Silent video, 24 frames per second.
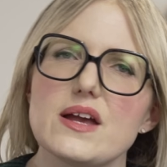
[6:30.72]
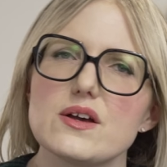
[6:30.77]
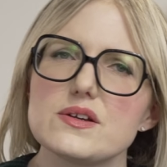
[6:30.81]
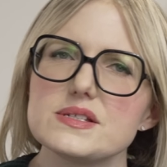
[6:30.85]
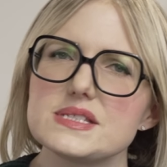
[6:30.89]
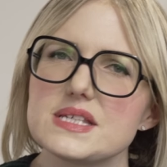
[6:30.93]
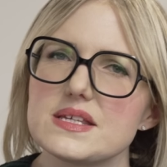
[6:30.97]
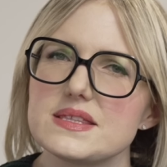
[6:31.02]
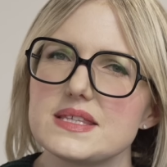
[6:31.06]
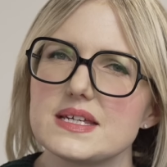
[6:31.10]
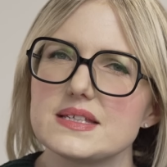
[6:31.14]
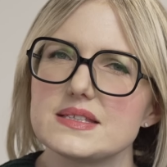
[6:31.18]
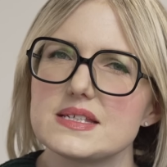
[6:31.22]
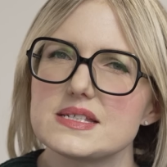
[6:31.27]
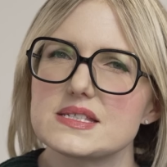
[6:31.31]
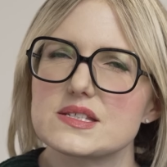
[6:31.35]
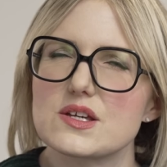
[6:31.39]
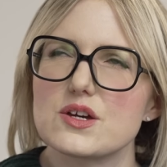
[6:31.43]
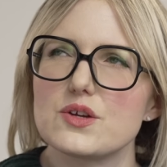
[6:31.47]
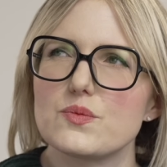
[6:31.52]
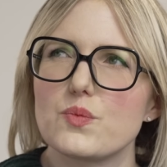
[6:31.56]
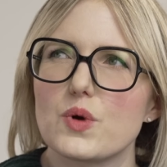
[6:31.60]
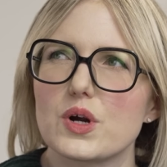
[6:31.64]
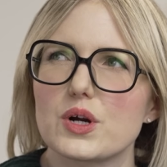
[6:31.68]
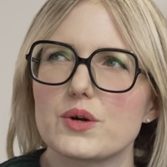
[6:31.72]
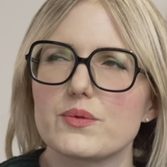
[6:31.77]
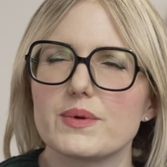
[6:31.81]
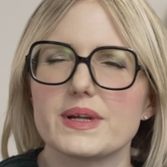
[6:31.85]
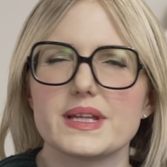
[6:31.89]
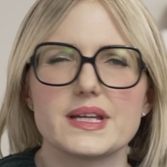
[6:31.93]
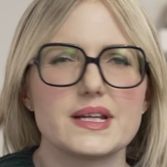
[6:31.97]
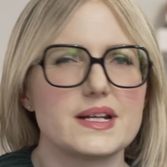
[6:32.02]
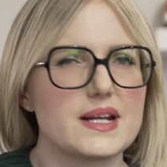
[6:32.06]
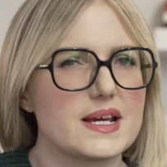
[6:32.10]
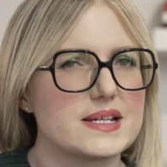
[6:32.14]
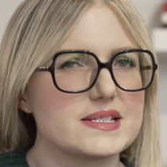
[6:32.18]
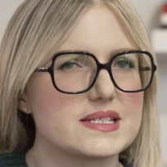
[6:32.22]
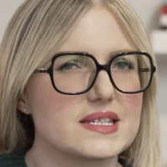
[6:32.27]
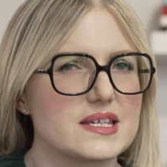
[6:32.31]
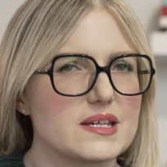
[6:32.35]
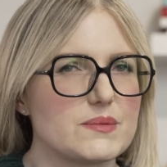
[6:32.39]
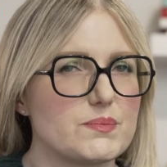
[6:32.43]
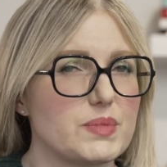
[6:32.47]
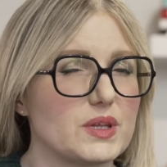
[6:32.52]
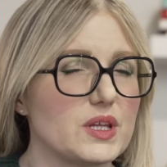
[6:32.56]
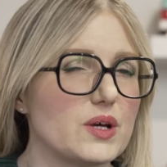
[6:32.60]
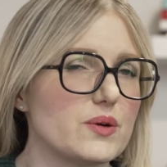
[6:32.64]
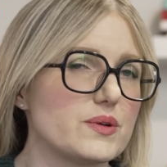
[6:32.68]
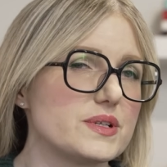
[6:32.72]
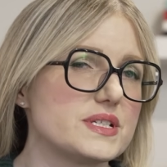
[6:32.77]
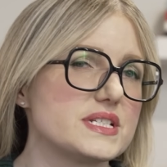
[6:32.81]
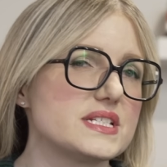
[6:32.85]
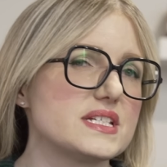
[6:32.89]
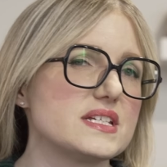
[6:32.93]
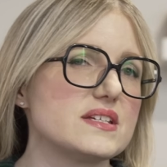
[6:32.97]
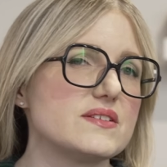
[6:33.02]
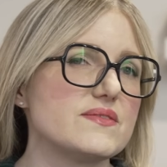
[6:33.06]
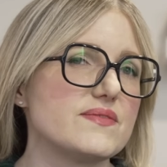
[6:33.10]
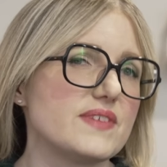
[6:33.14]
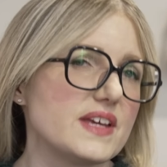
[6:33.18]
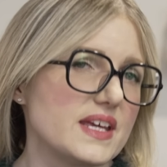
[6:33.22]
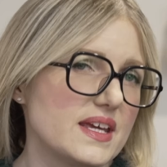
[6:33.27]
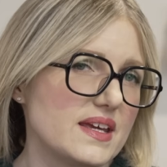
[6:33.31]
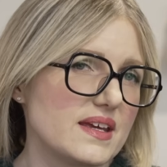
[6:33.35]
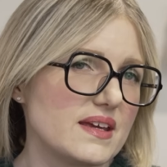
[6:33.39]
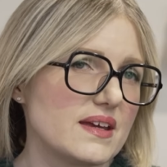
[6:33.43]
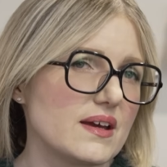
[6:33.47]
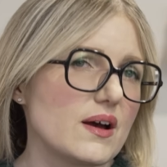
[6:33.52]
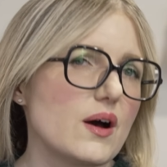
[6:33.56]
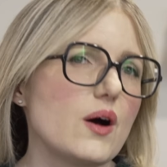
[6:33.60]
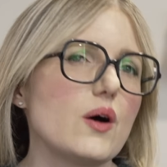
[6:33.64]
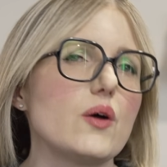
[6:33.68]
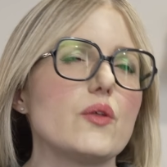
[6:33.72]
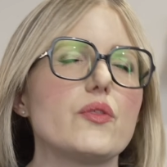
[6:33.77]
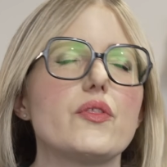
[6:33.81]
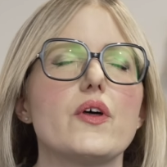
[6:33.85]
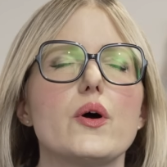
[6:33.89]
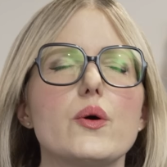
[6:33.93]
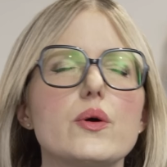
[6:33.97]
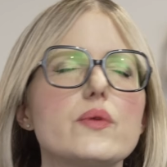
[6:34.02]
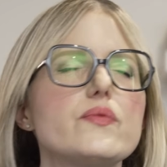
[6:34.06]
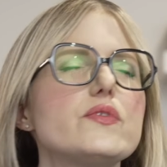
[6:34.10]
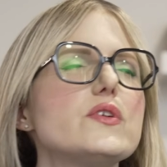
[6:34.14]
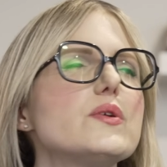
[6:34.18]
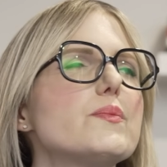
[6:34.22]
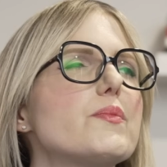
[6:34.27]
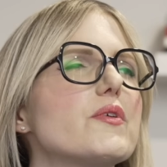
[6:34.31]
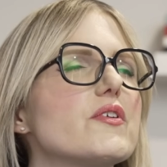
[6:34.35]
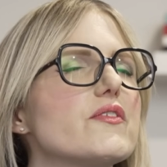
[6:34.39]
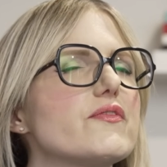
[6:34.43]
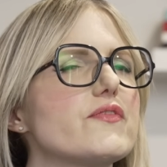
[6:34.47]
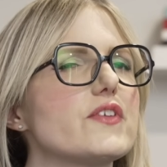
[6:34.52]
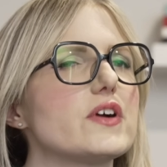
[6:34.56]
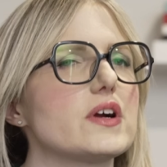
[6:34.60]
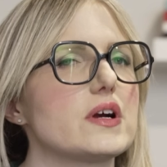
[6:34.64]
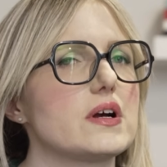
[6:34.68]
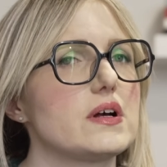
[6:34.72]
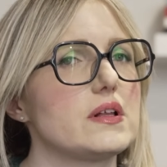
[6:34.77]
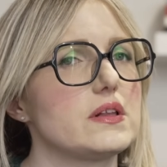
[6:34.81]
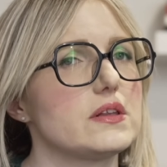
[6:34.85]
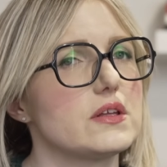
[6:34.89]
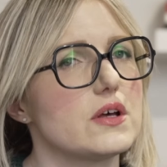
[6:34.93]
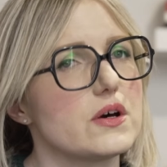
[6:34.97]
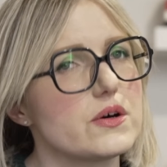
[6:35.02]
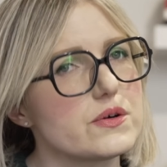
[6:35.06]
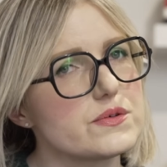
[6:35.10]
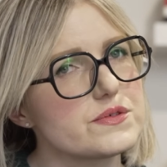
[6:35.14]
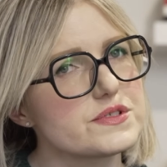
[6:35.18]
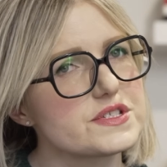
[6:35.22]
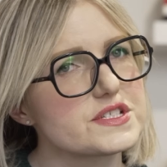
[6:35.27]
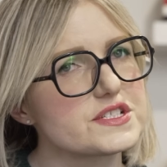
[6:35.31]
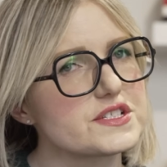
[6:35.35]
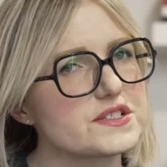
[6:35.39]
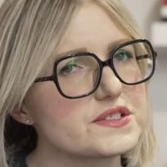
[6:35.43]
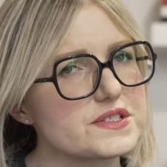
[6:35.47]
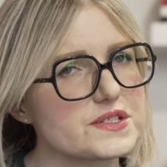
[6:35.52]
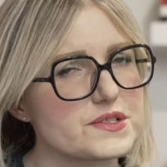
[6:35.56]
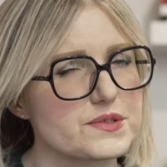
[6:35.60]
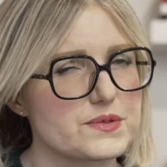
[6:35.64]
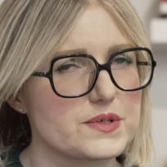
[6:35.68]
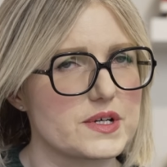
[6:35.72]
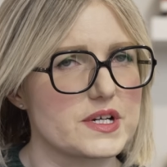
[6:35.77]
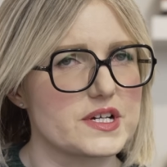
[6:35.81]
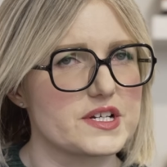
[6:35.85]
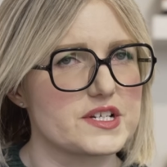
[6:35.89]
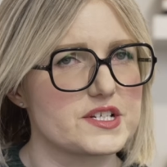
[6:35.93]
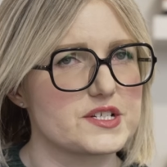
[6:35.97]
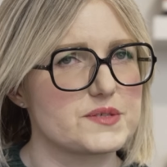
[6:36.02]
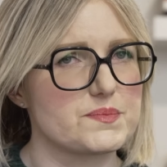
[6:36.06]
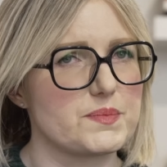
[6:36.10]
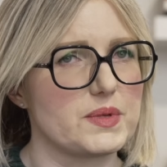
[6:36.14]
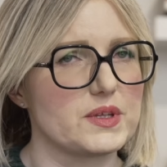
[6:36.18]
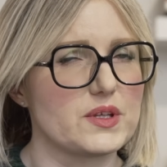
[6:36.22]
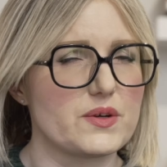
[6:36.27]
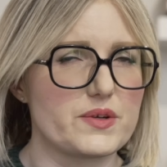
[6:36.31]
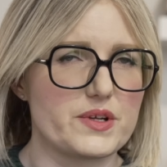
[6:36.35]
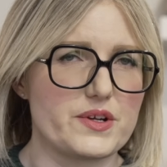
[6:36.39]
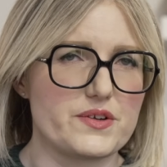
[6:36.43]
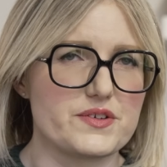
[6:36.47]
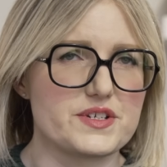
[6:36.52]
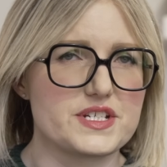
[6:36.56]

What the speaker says: also think this could work really nicely below a TV, although if you prefer closed storage below your